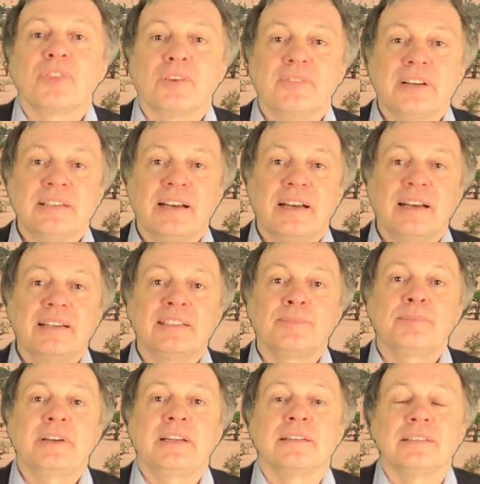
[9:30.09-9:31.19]
where there has
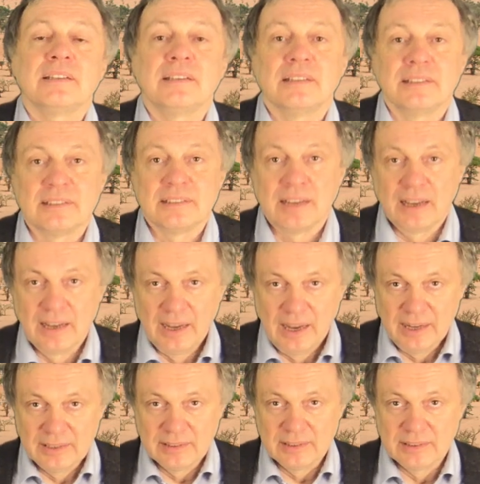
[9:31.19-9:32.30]
been since
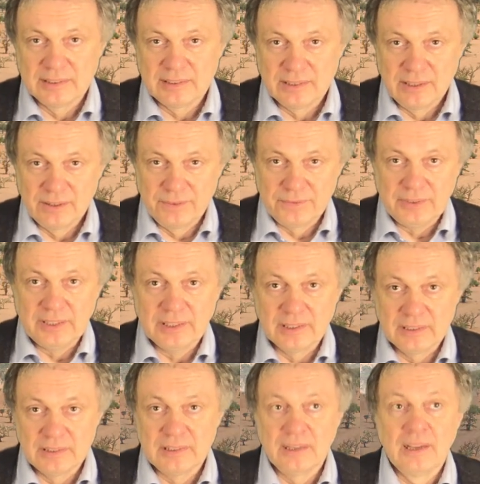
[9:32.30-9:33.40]
hundreds of
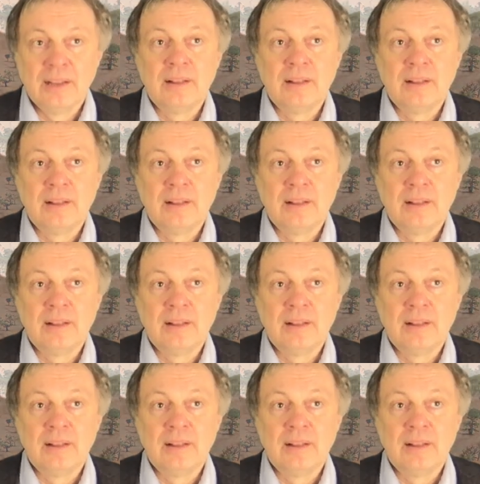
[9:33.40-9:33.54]
years